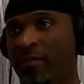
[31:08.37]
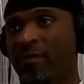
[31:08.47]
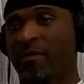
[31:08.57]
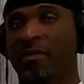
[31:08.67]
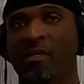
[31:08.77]

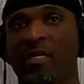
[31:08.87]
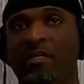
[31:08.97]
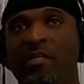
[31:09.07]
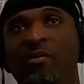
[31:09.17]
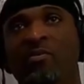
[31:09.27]
You know, I
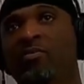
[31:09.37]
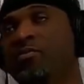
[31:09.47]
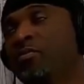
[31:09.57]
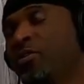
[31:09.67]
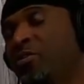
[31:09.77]
know
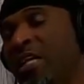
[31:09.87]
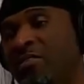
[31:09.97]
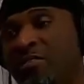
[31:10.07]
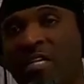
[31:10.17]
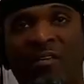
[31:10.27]

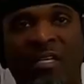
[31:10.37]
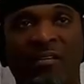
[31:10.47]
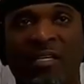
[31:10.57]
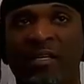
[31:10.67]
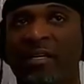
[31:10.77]
2007, I
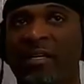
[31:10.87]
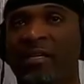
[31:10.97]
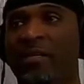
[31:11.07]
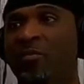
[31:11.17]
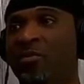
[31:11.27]
think I
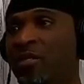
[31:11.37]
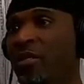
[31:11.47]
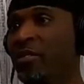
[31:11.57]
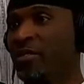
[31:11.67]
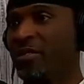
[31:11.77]
had almost 100